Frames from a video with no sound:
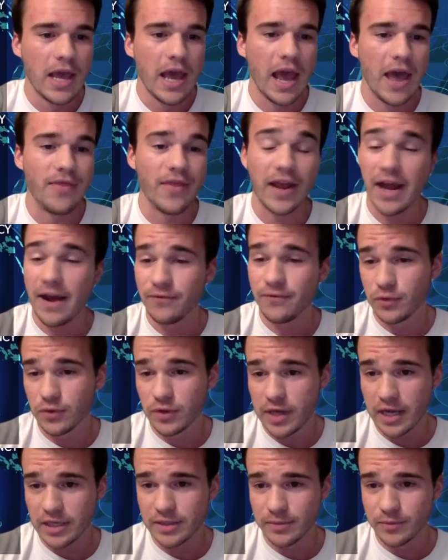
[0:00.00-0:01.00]
And then after the
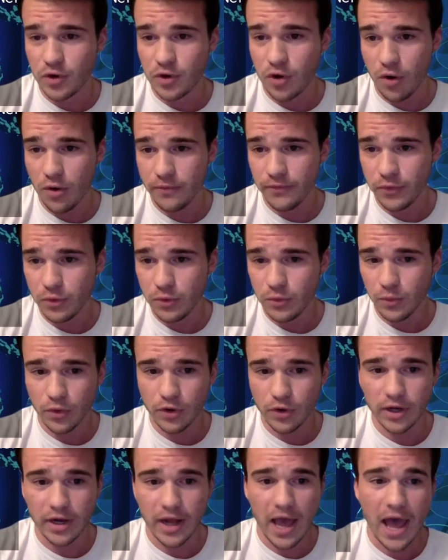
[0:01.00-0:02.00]
Kesem Carnival, we're
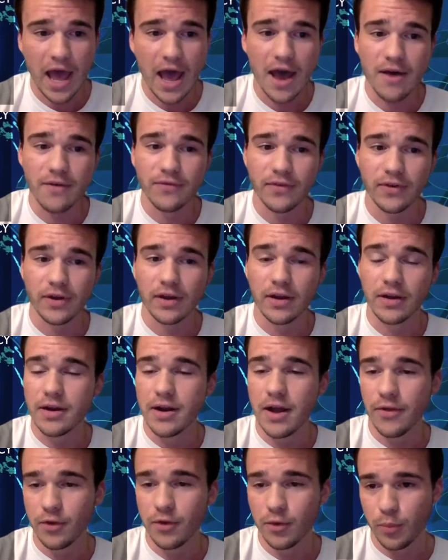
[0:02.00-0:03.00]
going to have
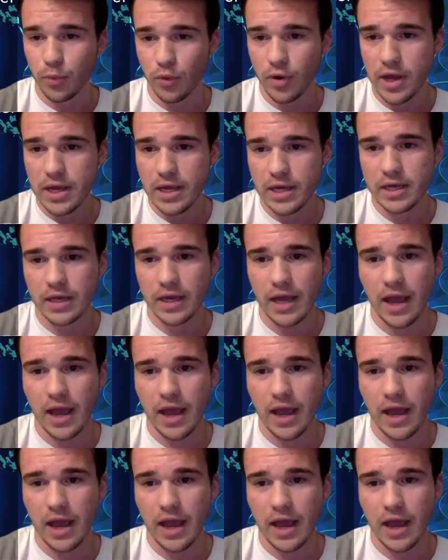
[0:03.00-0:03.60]
another break